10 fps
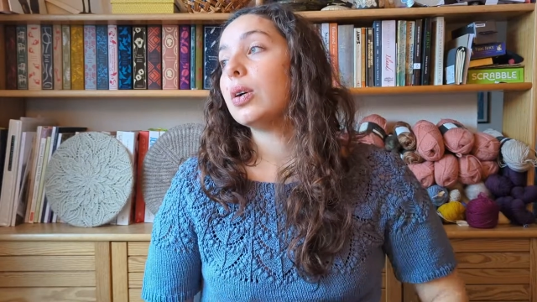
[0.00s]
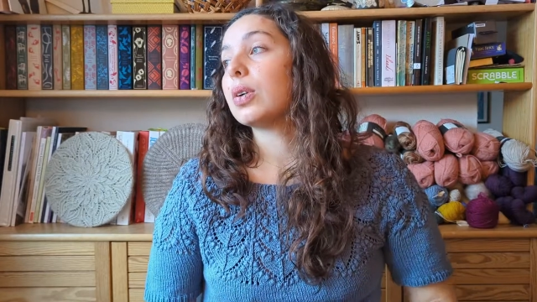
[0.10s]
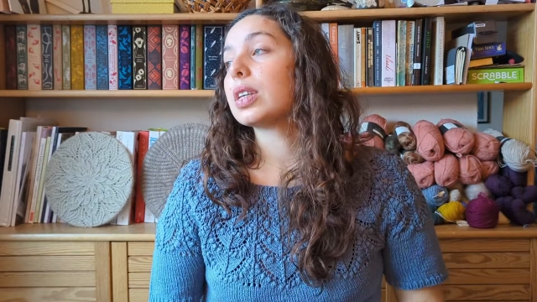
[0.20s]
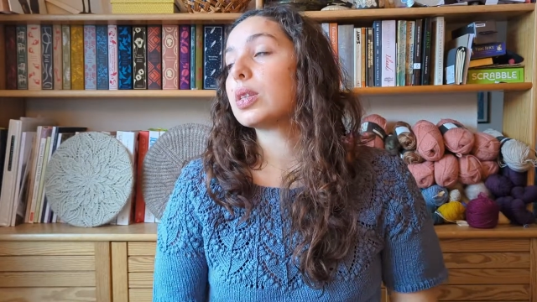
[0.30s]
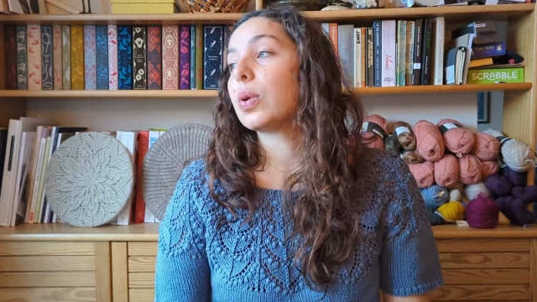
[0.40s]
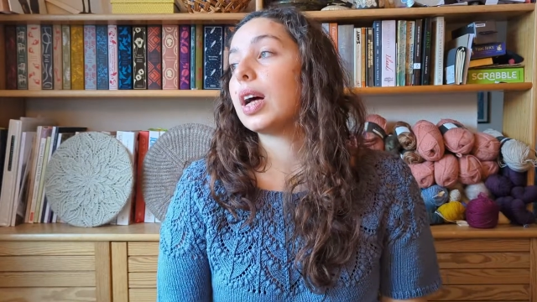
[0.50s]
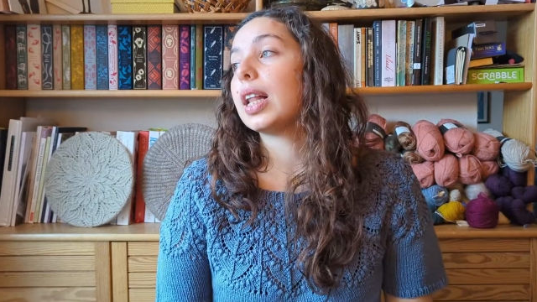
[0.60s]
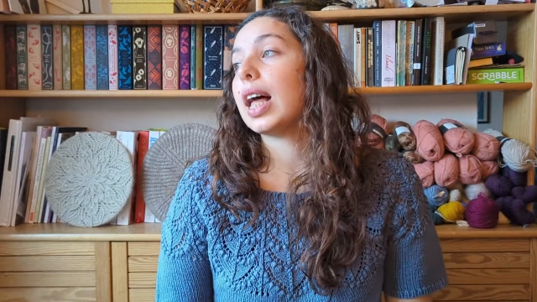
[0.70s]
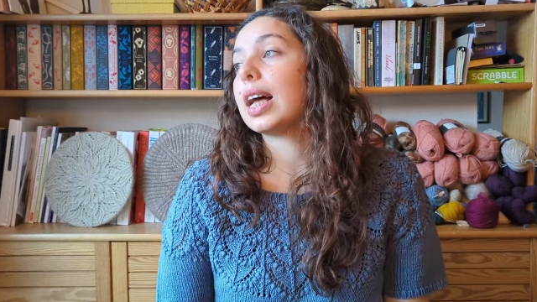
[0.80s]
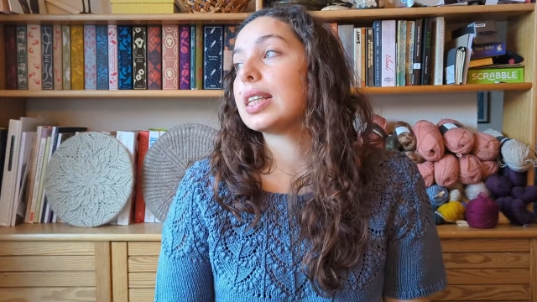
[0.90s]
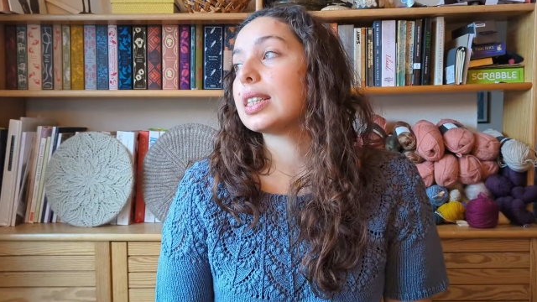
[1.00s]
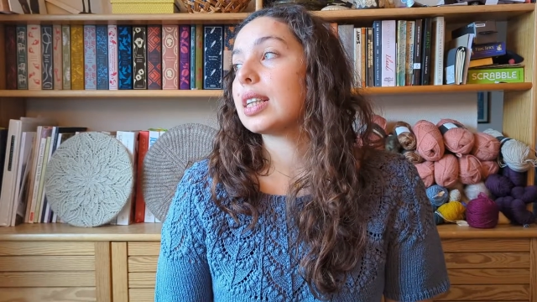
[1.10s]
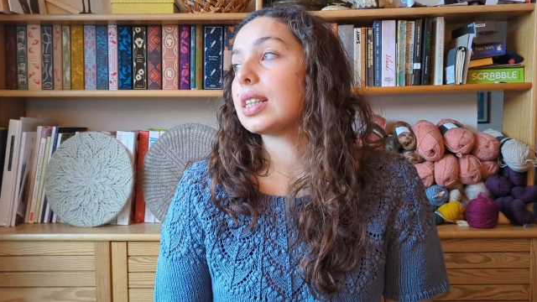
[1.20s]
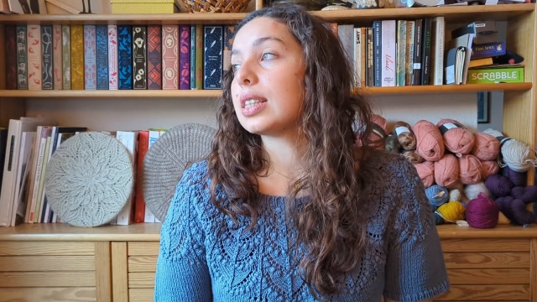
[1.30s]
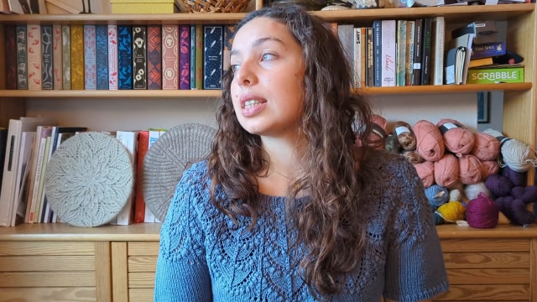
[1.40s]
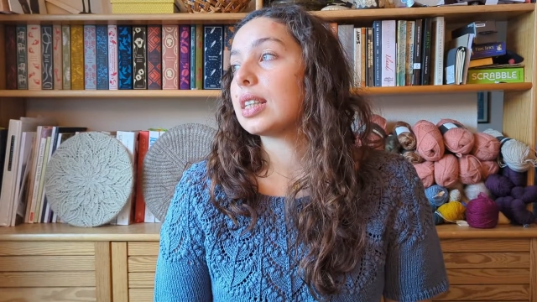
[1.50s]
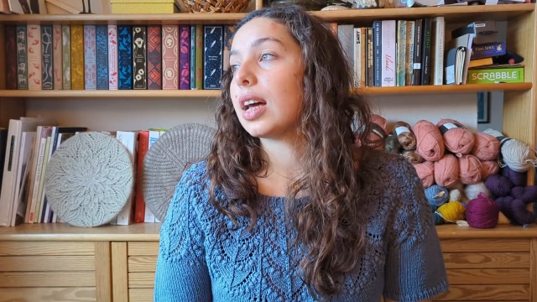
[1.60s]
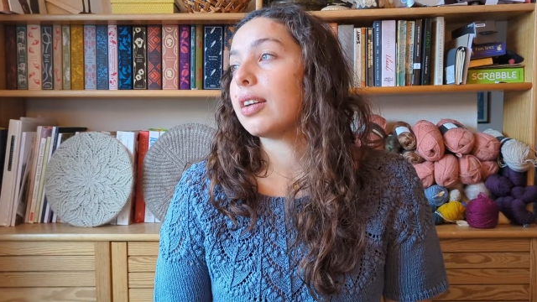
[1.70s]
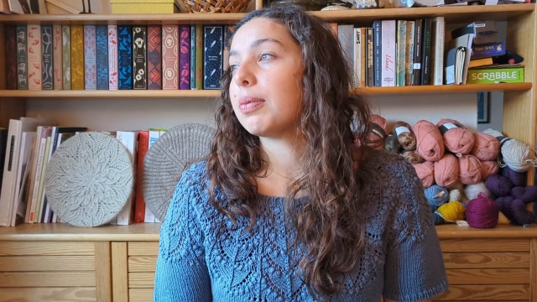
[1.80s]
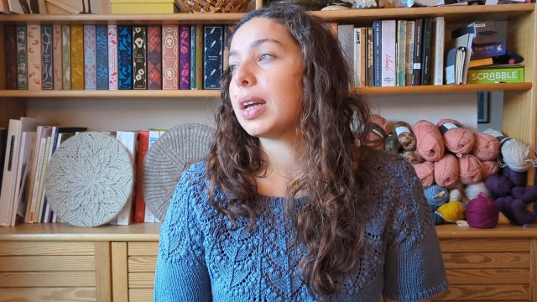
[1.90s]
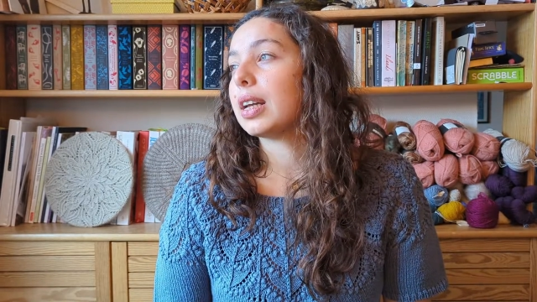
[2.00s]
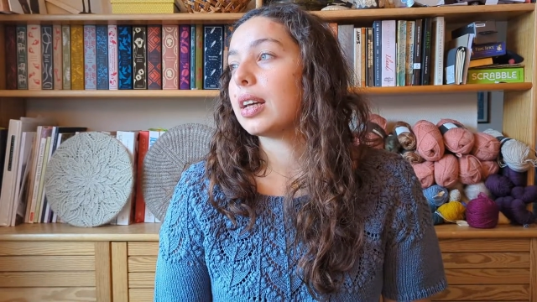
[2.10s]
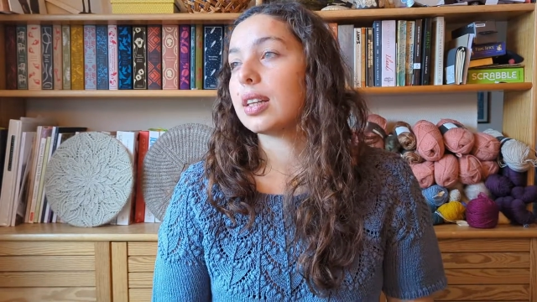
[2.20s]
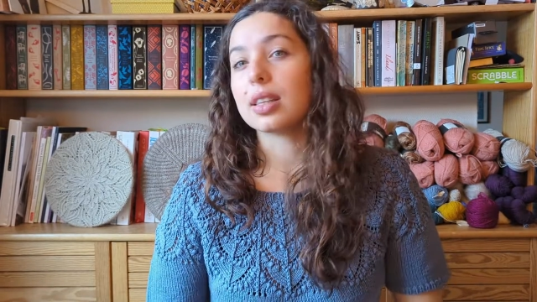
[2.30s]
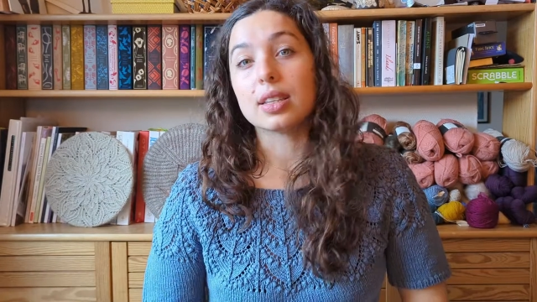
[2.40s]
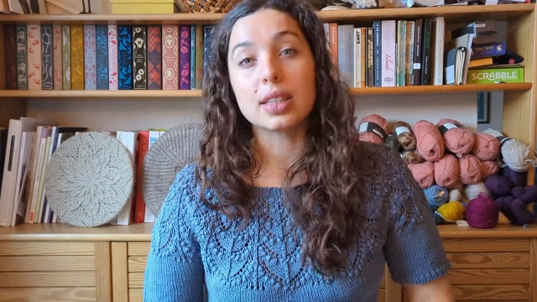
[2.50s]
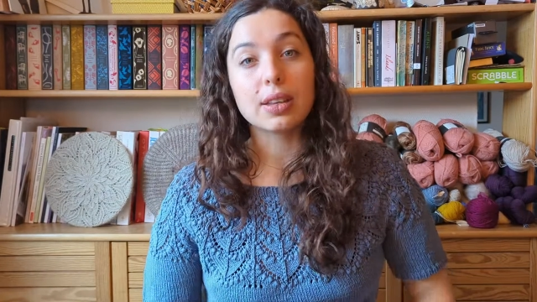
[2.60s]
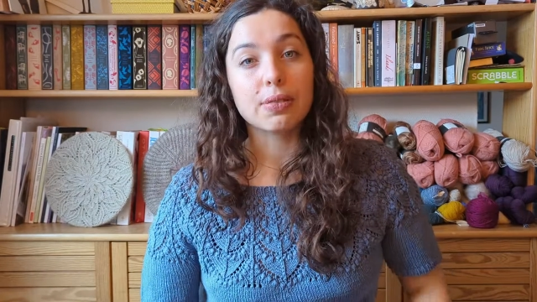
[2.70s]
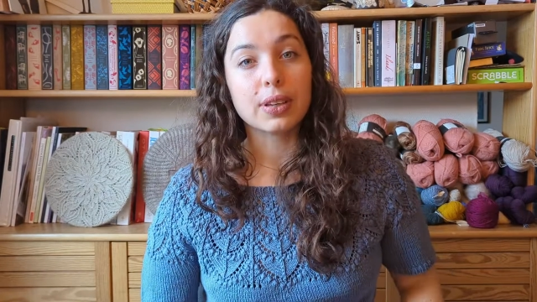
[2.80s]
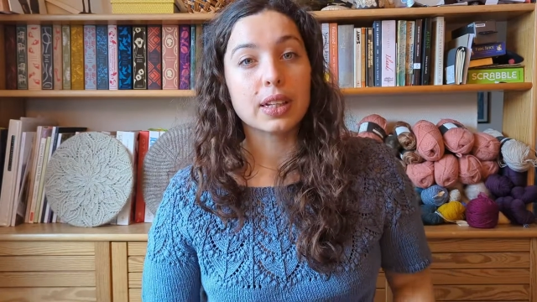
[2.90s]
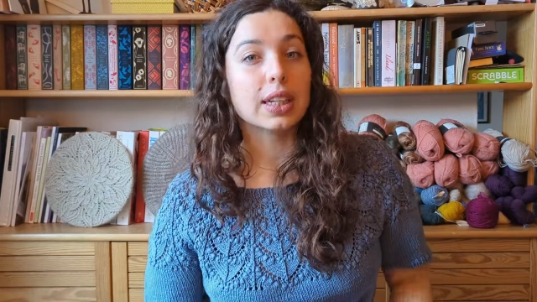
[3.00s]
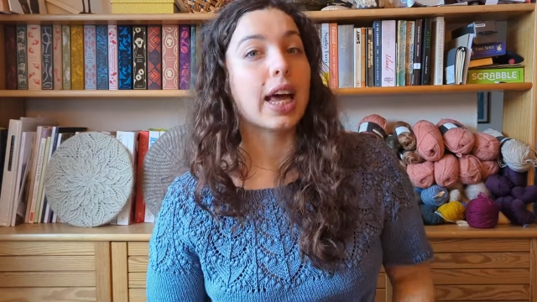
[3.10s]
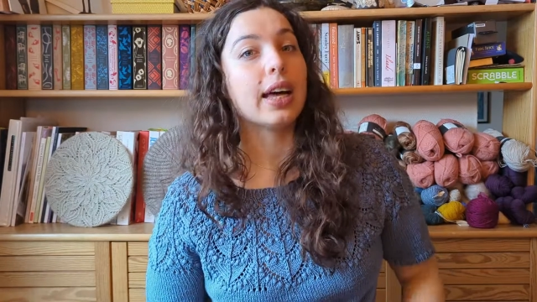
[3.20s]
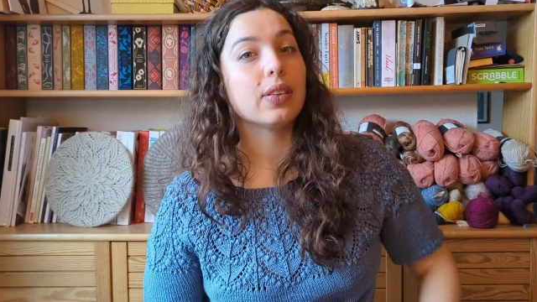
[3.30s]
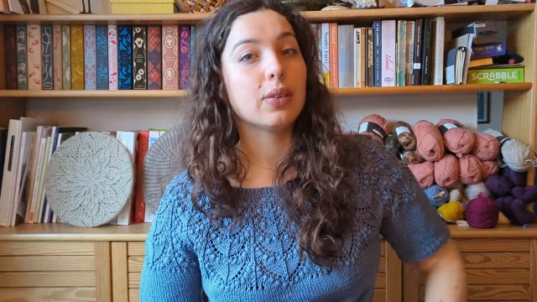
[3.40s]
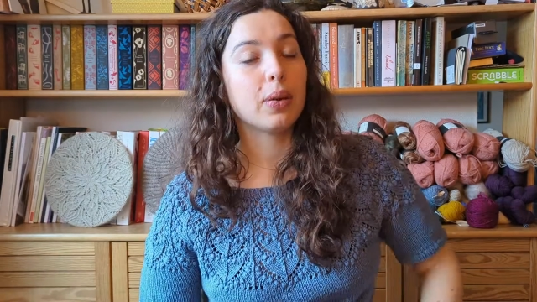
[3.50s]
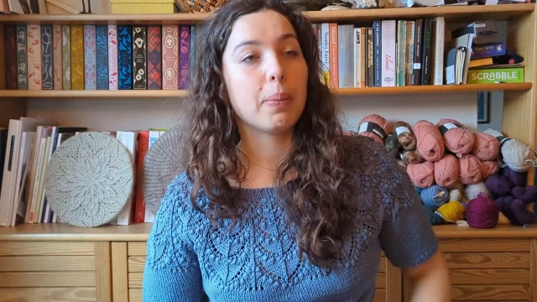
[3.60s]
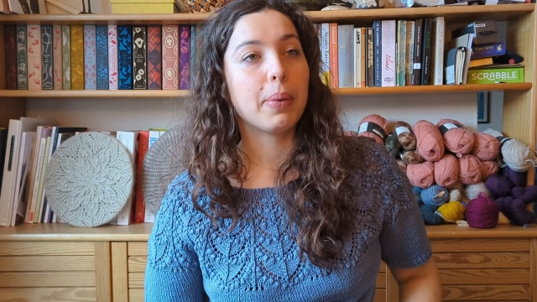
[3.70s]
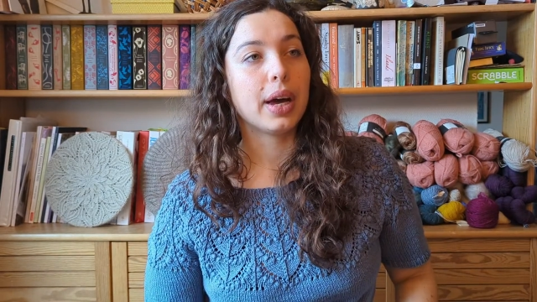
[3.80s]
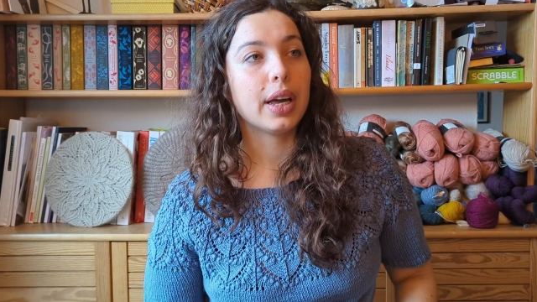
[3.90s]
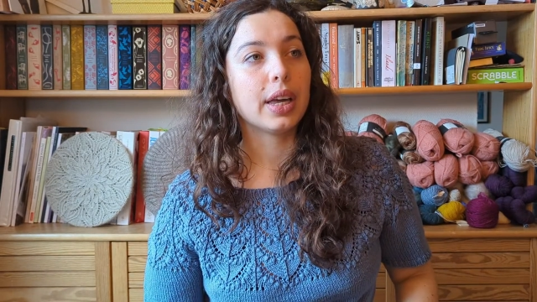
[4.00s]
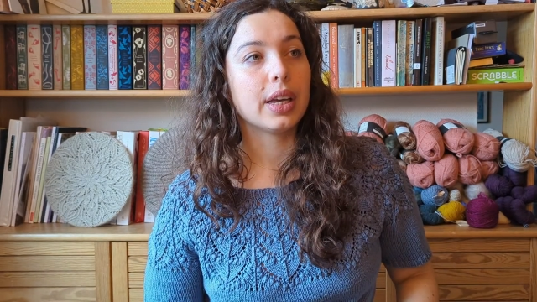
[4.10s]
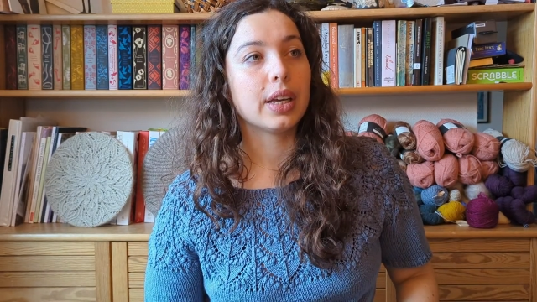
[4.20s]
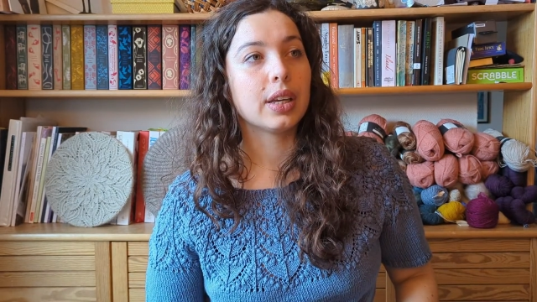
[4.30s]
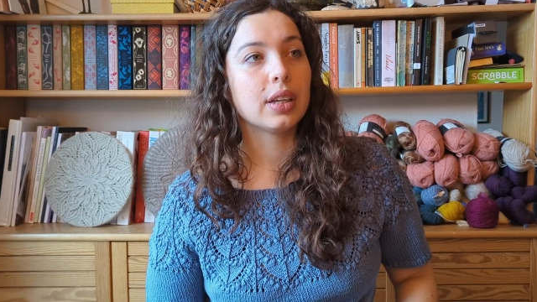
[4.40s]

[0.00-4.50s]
works well, as does, I've made the Seafield hat by